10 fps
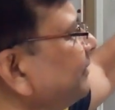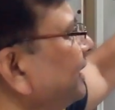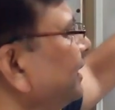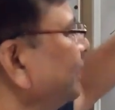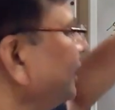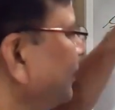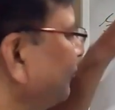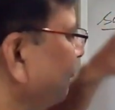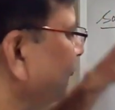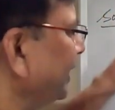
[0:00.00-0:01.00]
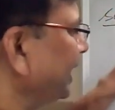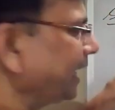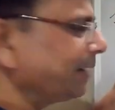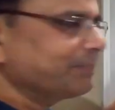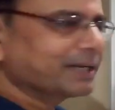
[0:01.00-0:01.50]
given, we
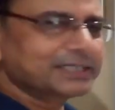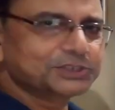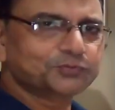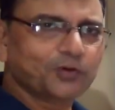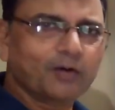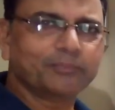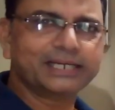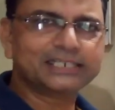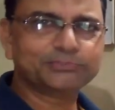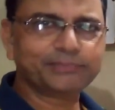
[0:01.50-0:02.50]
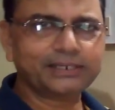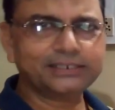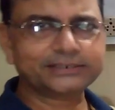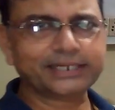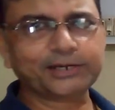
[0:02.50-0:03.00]
have transformed the
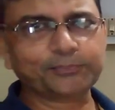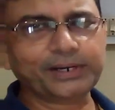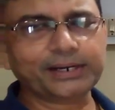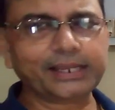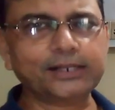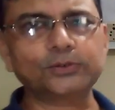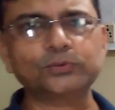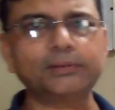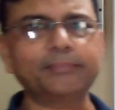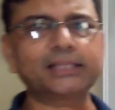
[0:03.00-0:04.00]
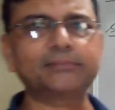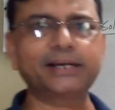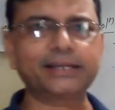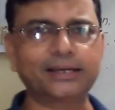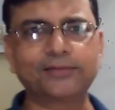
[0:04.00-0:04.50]
statement into the
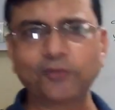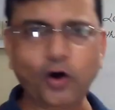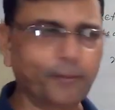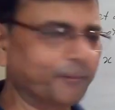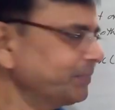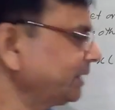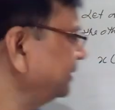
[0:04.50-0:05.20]
mathematical form.